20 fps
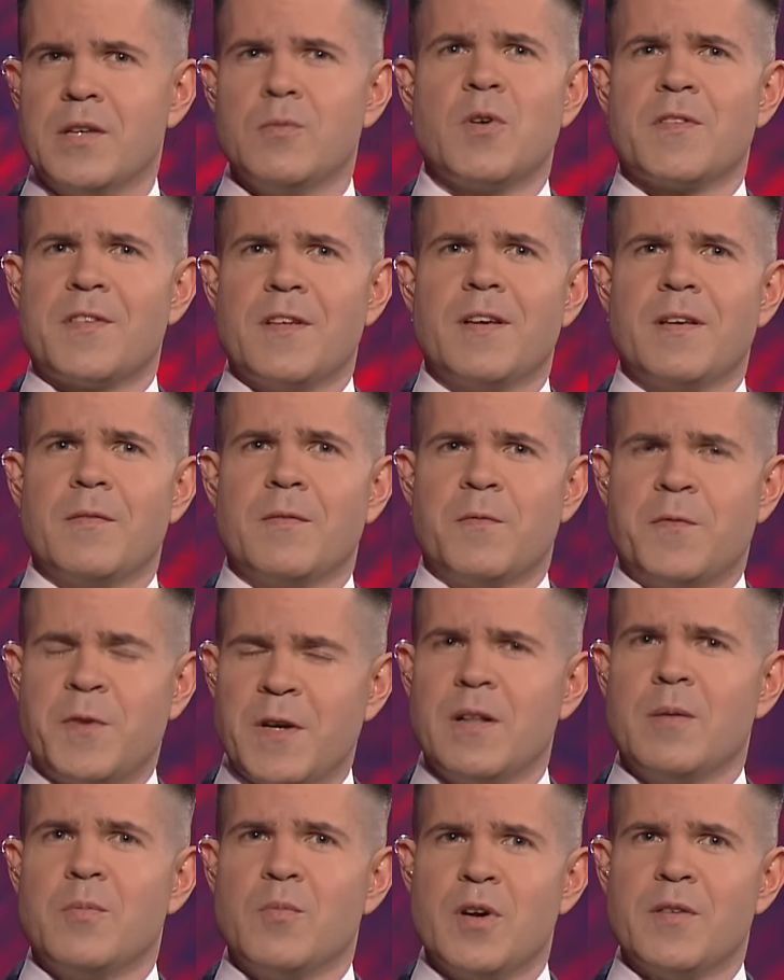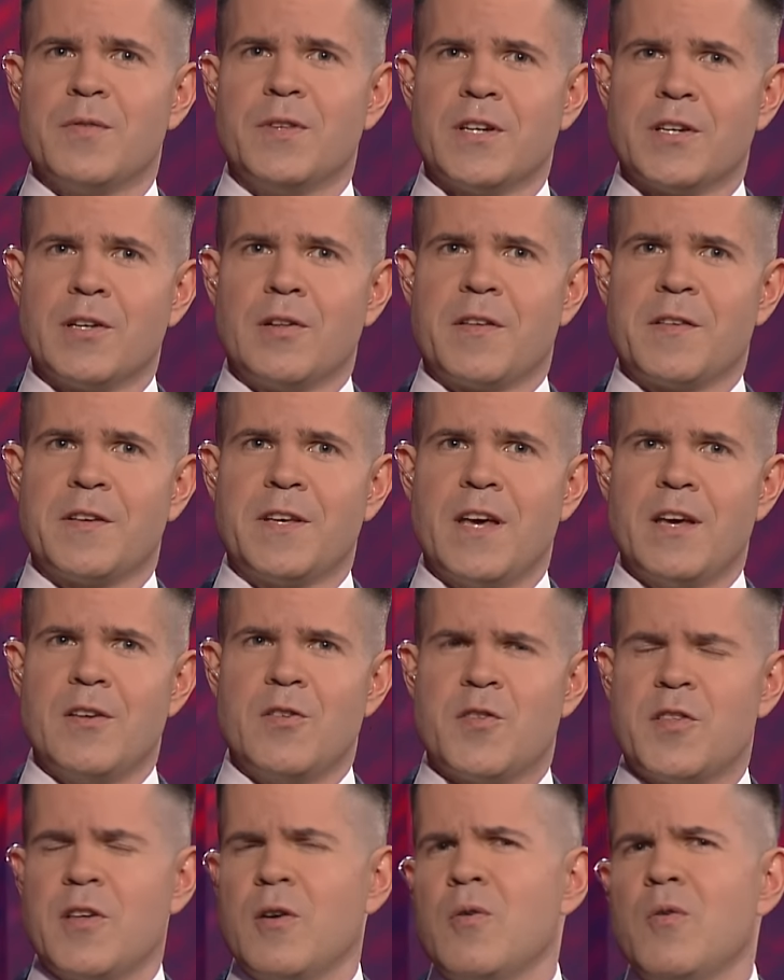It was a film with Nicolas
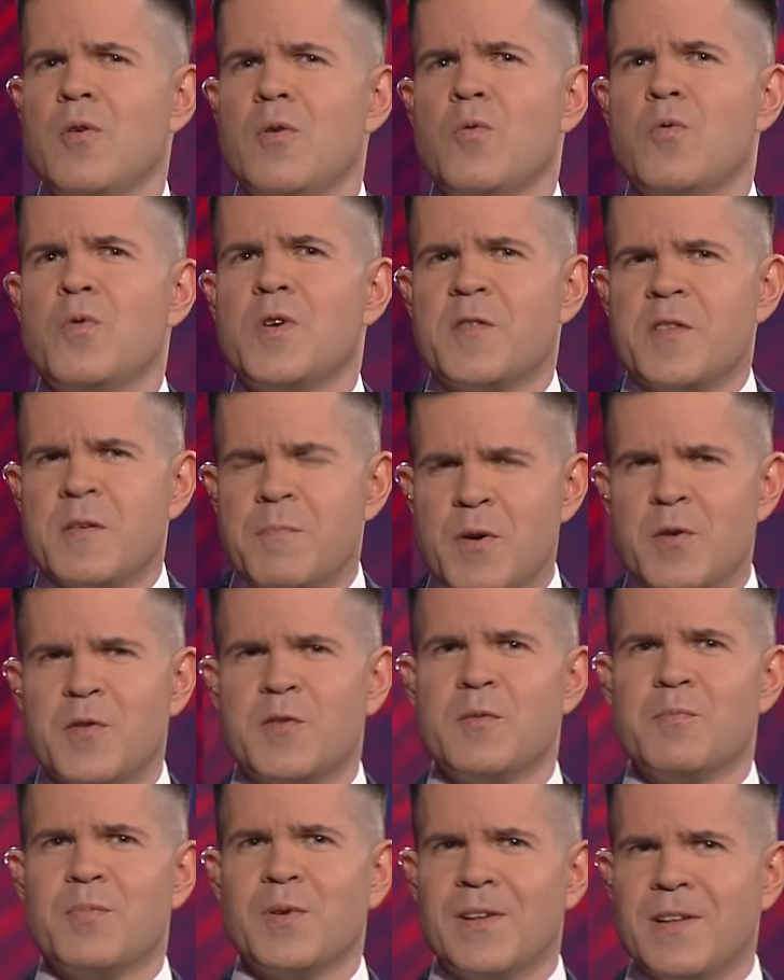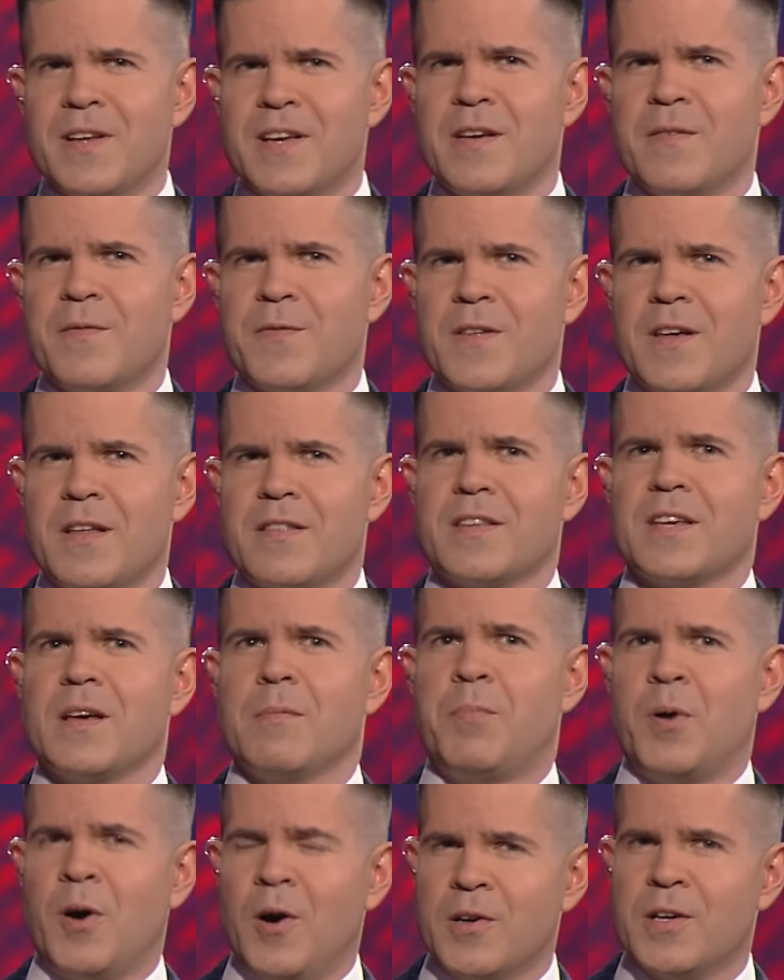Cage. So we're supposed to believe that the
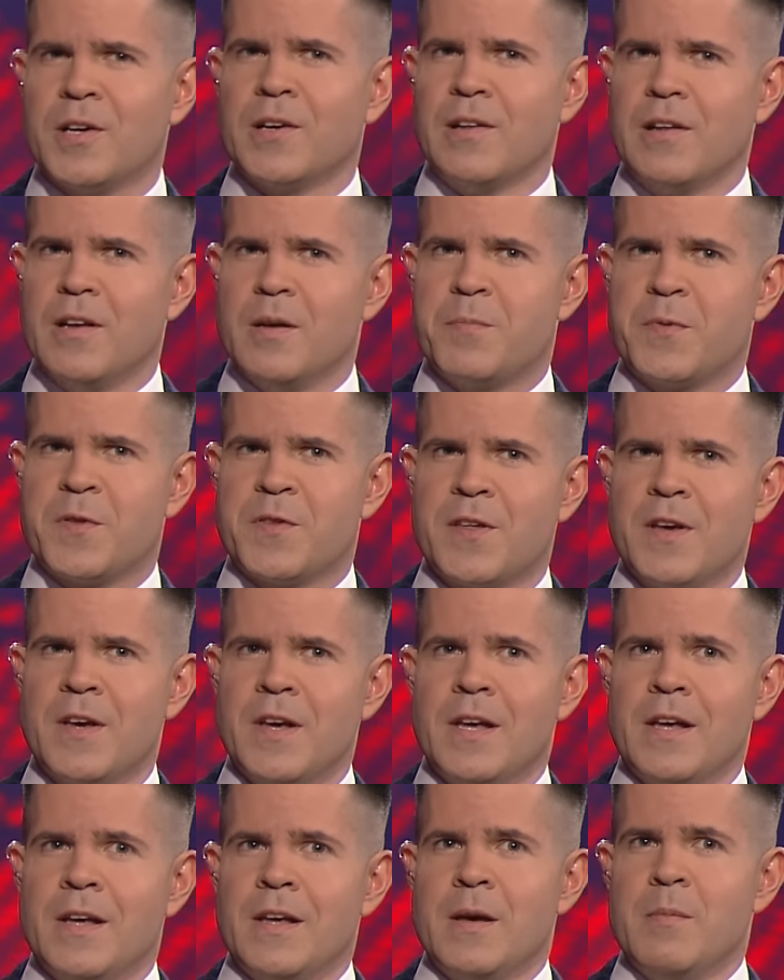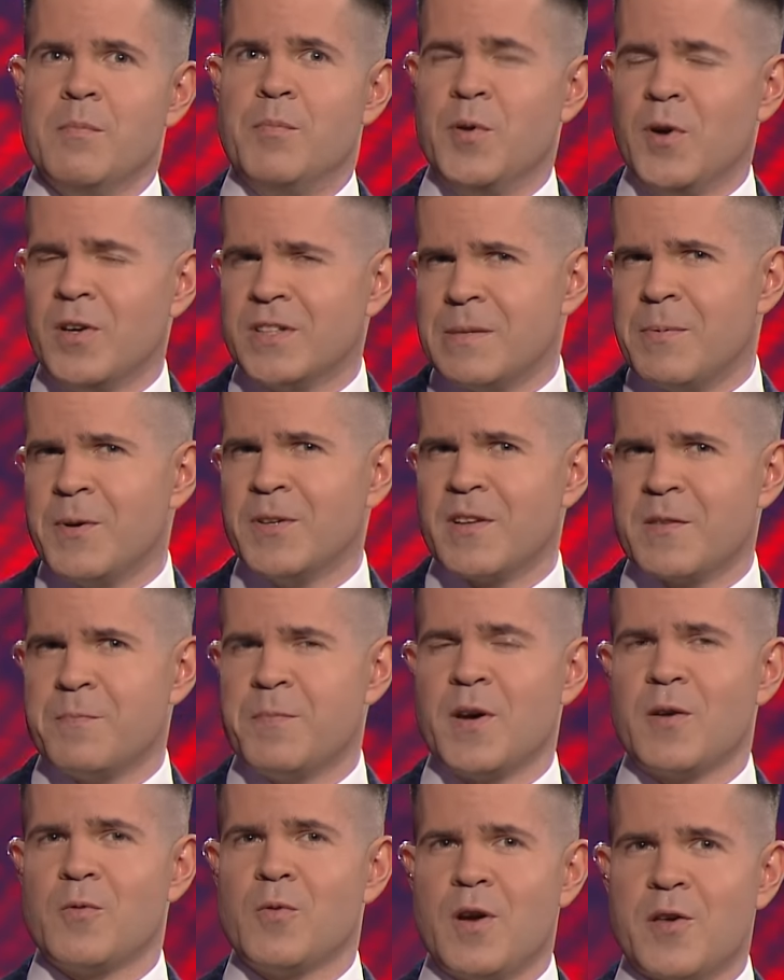apocalypse brought upon us
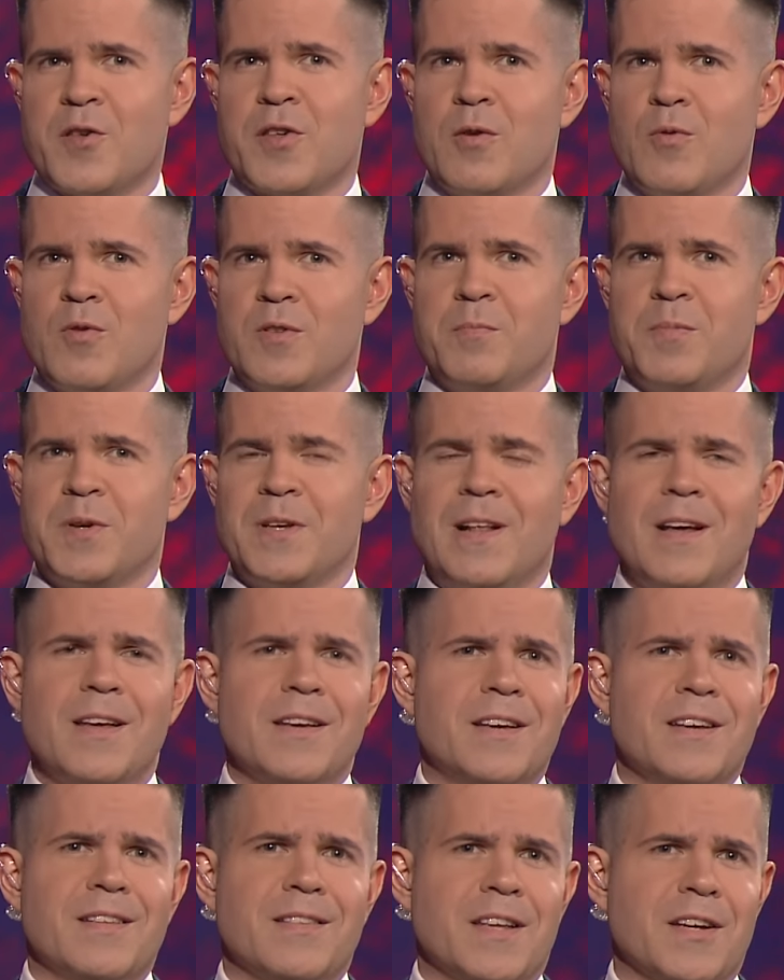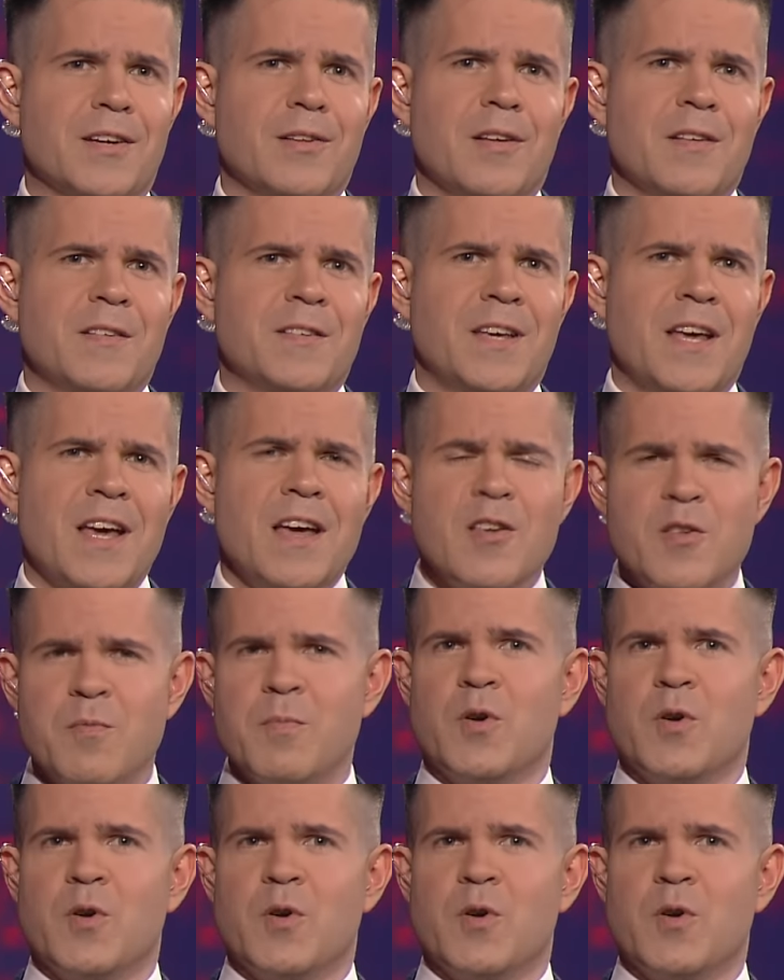by Russia would be like a Nicolas Cage